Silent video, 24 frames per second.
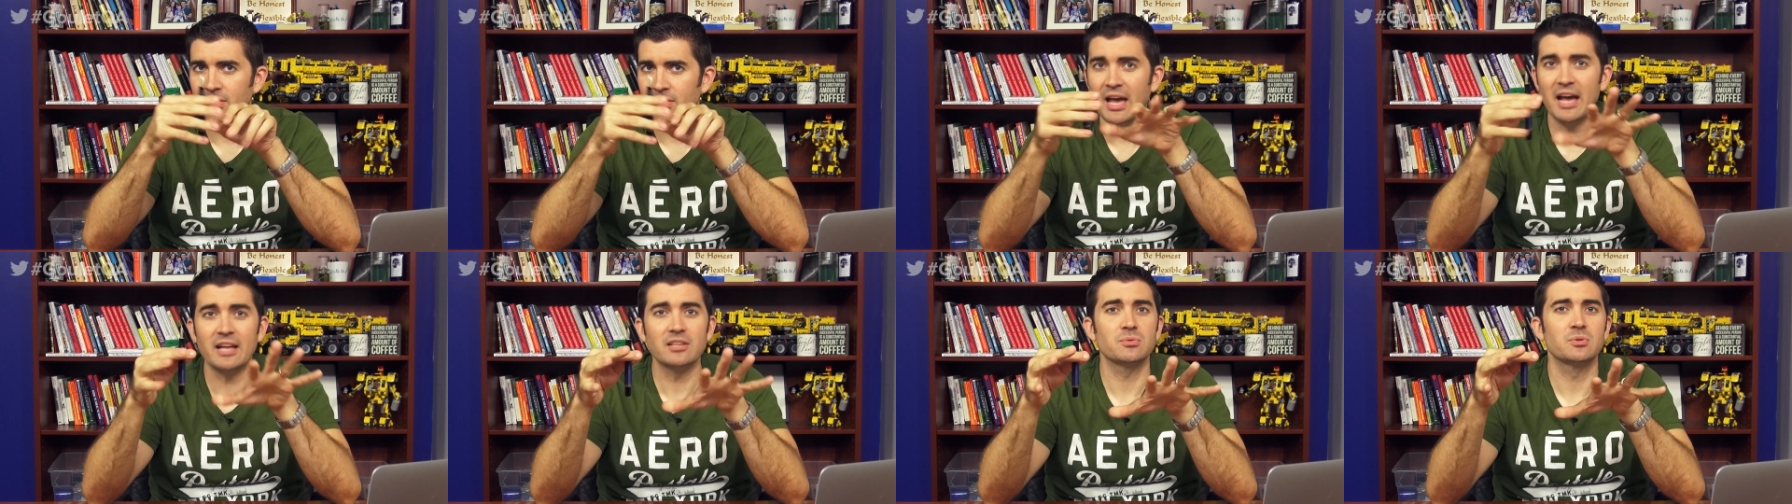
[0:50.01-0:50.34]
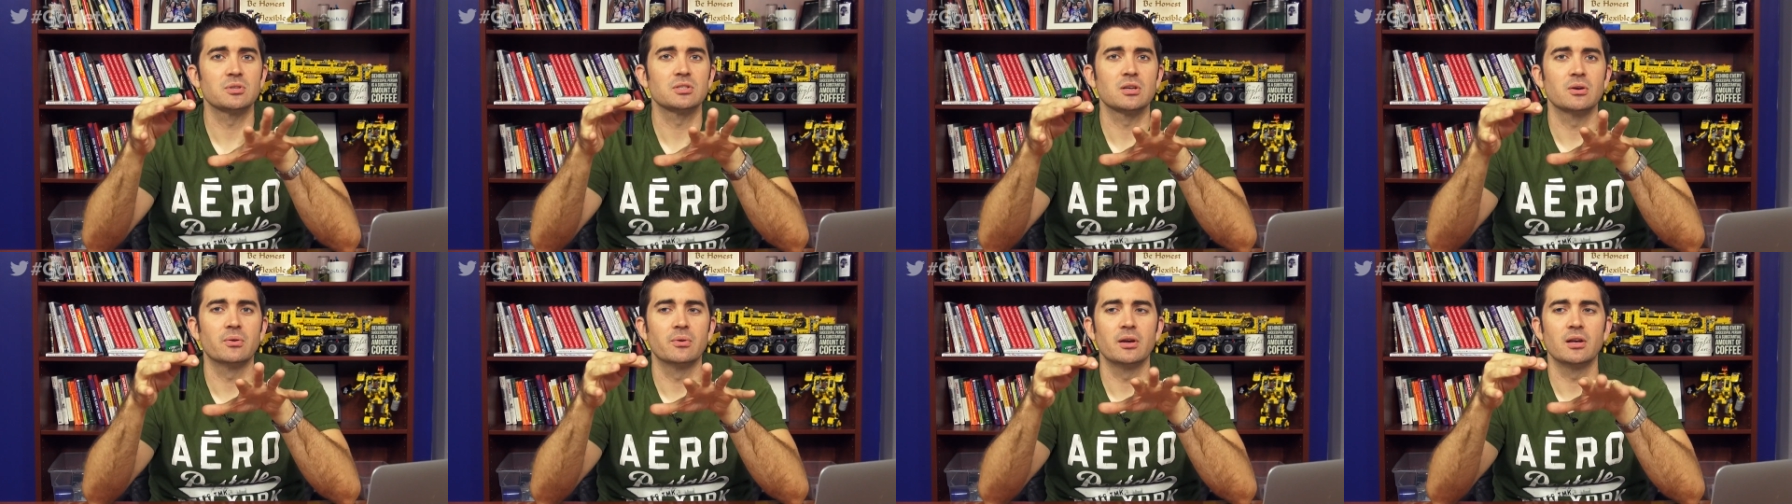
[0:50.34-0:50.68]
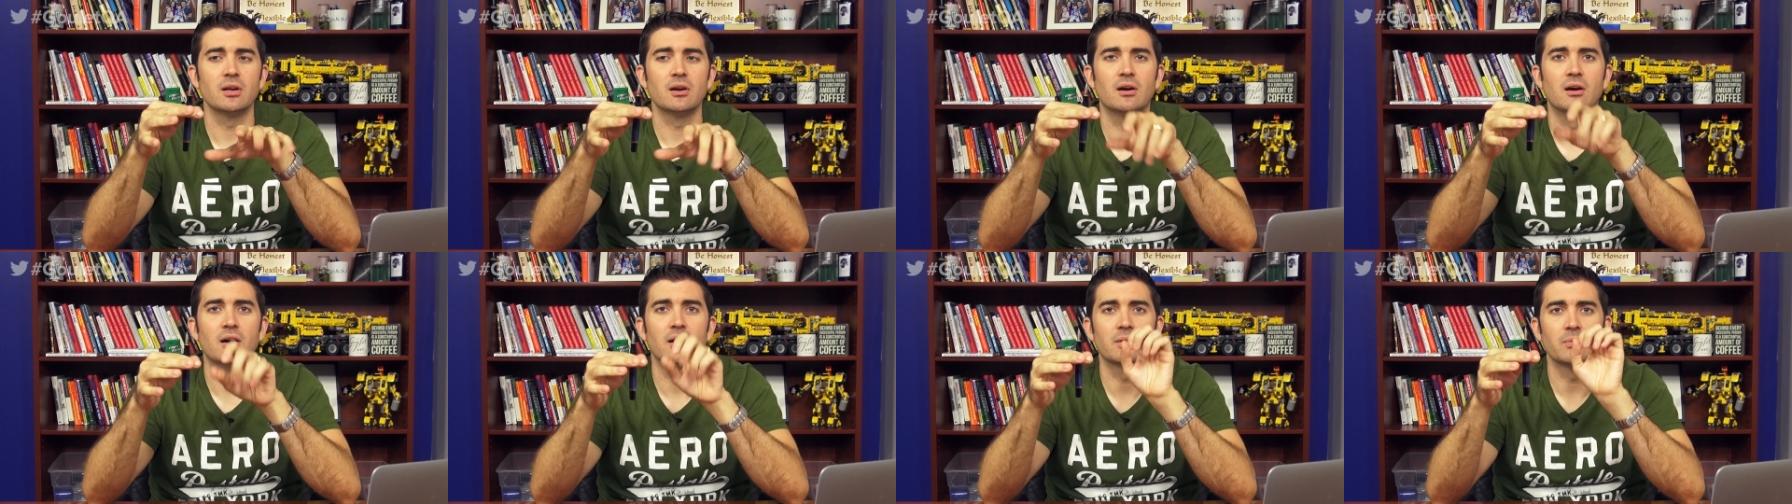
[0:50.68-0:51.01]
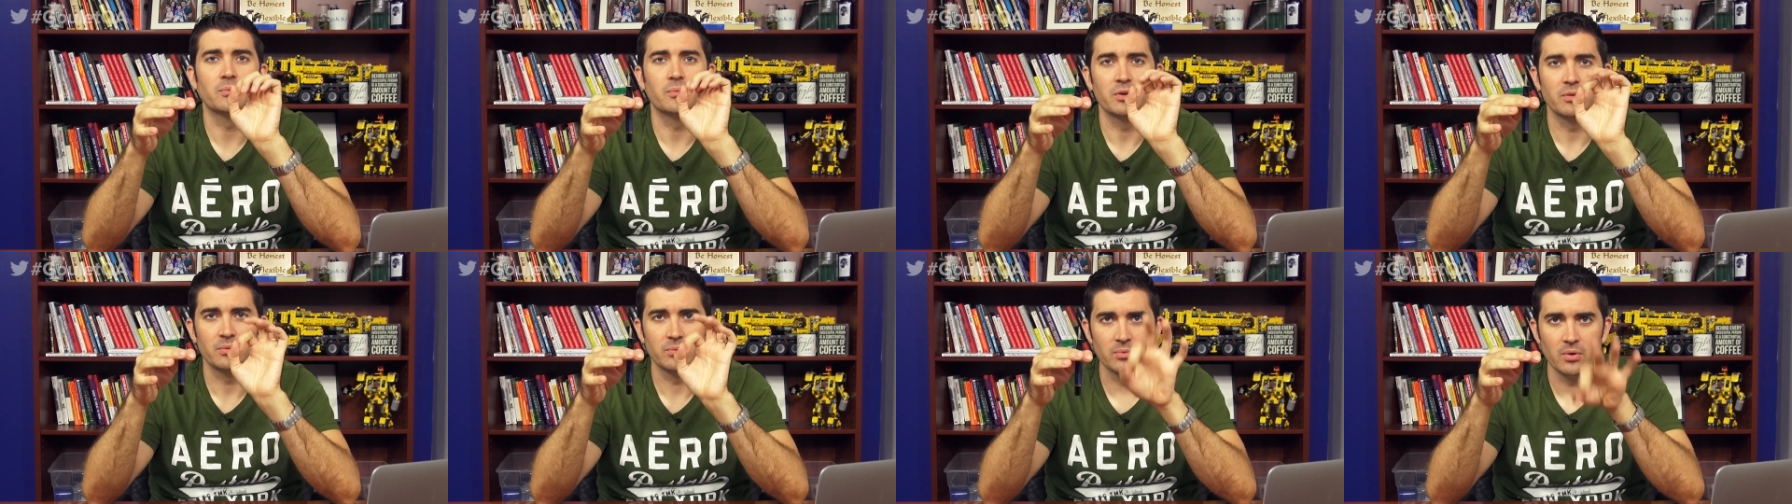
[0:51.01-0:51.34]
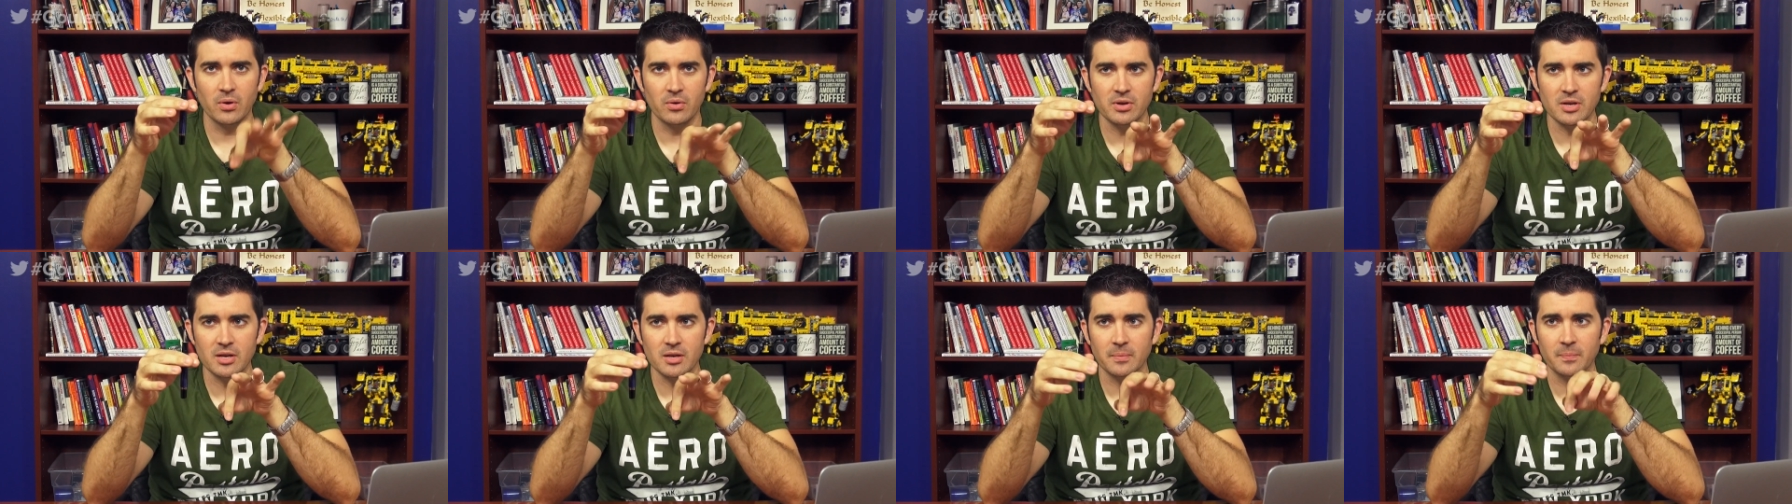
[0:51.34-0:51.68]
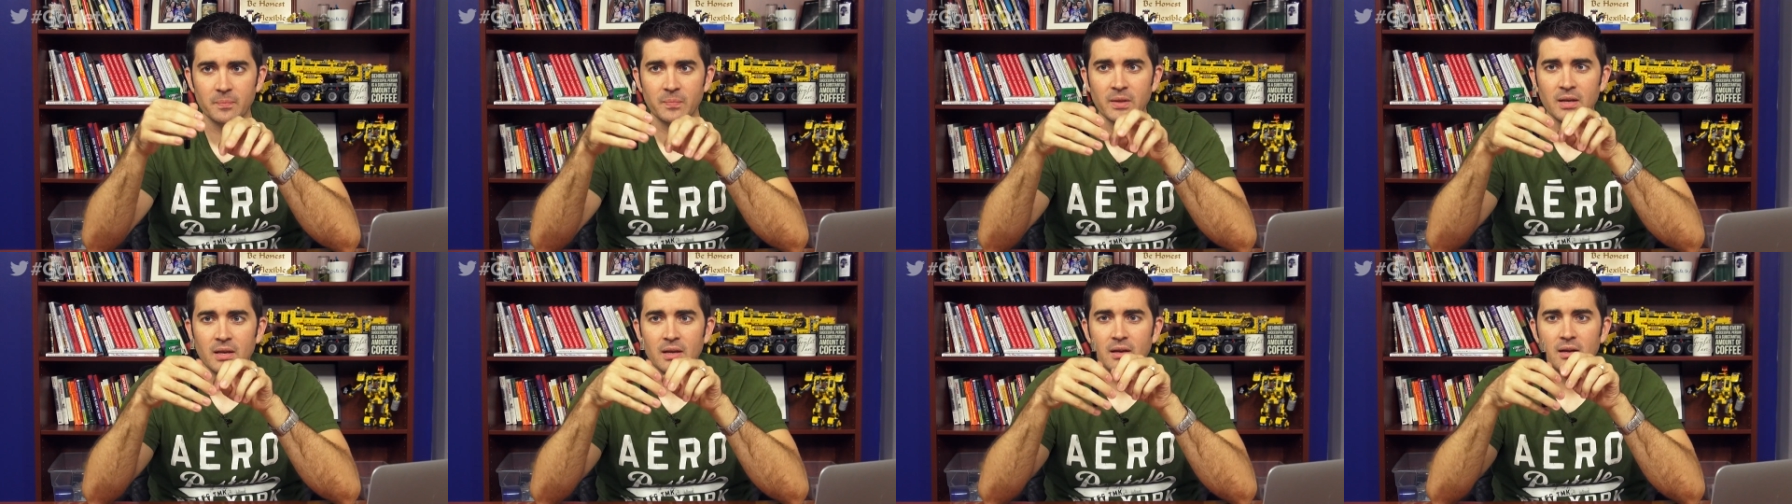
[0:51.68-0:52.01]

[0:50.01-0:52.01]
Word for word: That's what's going on with rhodium.